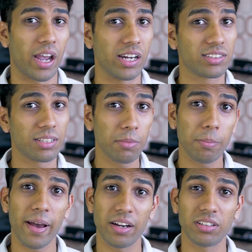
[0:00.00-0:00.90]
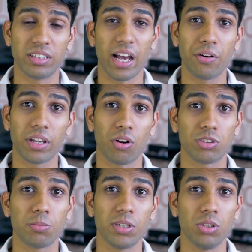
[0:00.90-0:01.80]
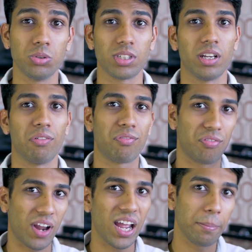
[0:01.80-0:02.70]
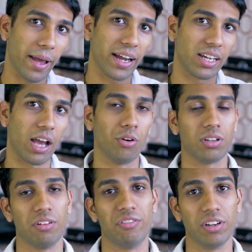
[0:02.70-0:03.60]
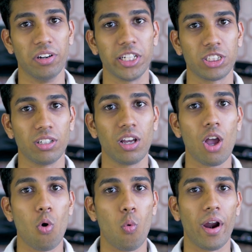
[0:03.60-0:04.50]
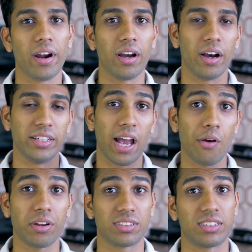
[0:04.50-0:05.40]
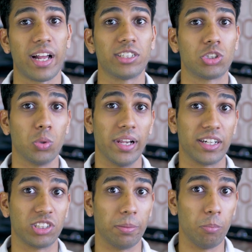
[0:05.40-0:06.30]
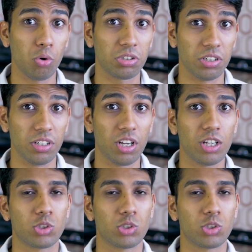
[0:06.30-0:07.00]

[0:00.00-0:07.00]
In a similar manner, the diode can also be used in a flyback diode configuration where a diode is attached to an electric motor.